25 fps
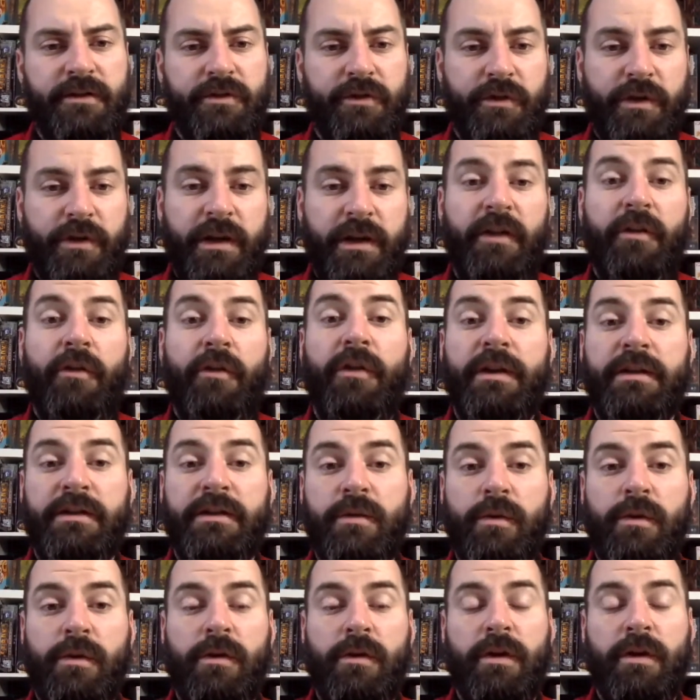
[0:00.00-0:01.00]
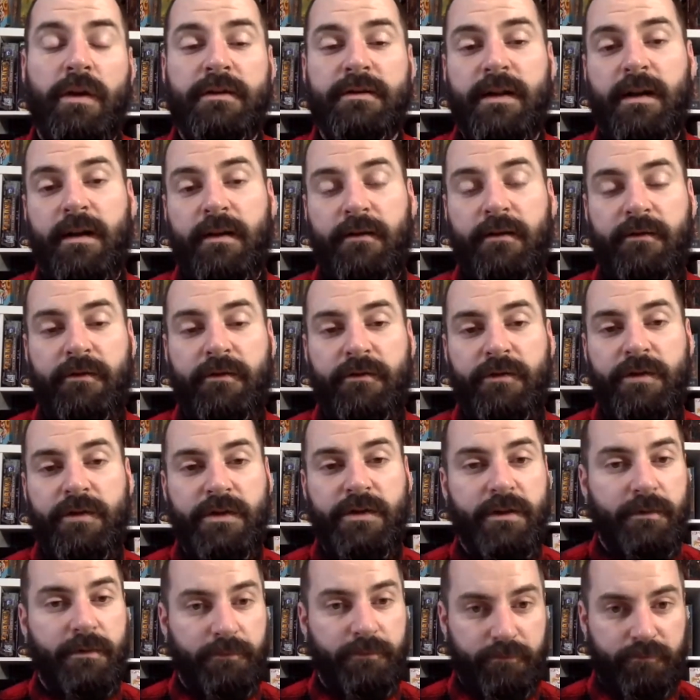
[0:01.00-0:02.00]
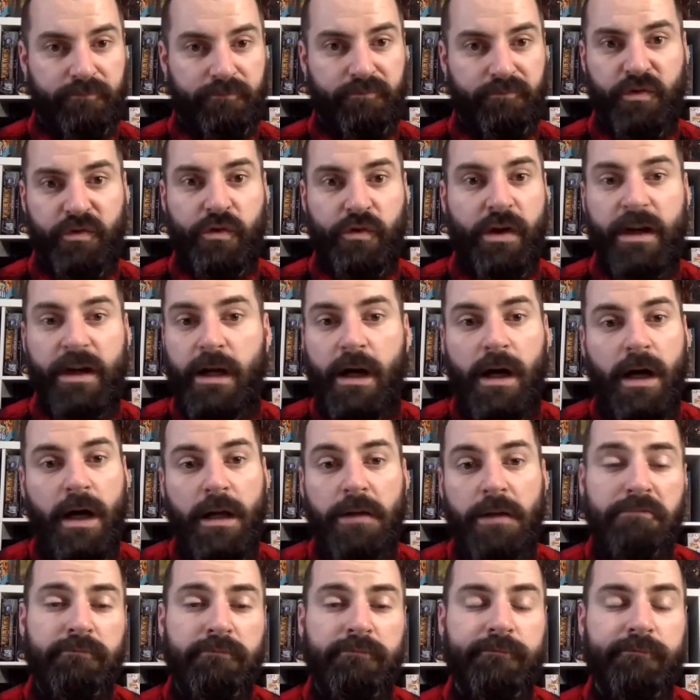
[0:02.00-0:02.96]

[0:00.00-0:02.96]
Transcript: Is there any other things going on outside of just the straight con?